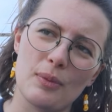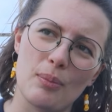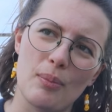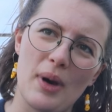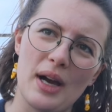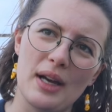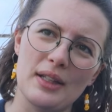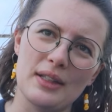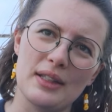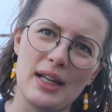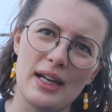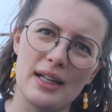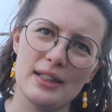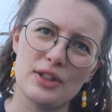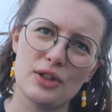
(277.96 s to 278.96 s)
my
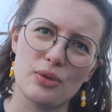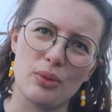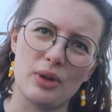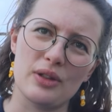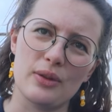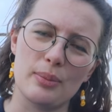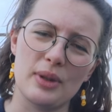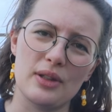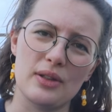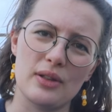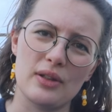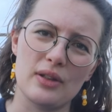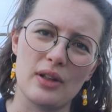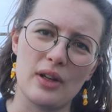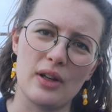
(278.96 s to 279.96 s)
gauge was a bit
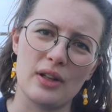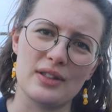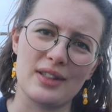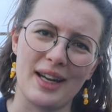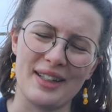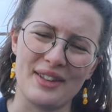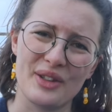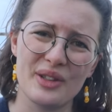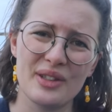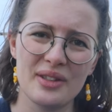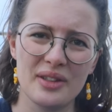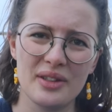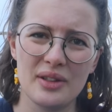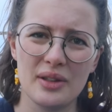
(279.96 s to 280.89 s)
uh, tighter